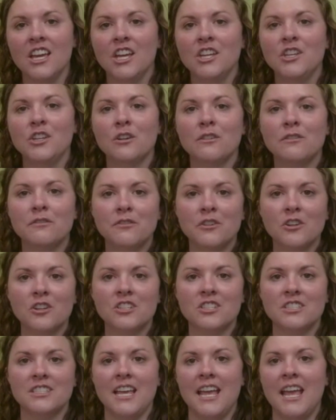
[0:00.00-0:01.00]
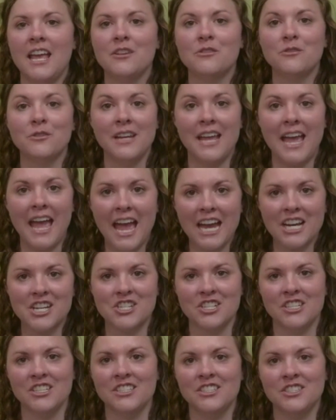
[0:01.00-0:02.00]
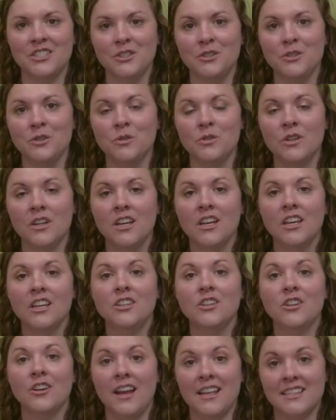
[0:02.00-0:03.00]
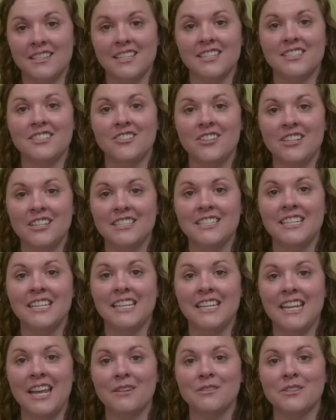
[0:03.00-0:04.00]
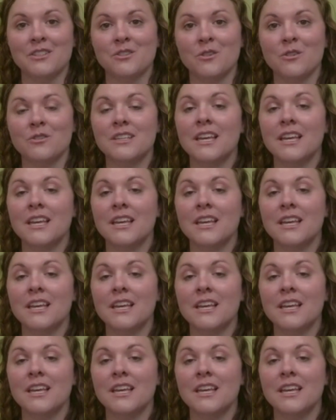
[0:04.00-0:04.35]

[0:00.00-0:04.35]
your firsthand reaction to your Ancestry DNA results,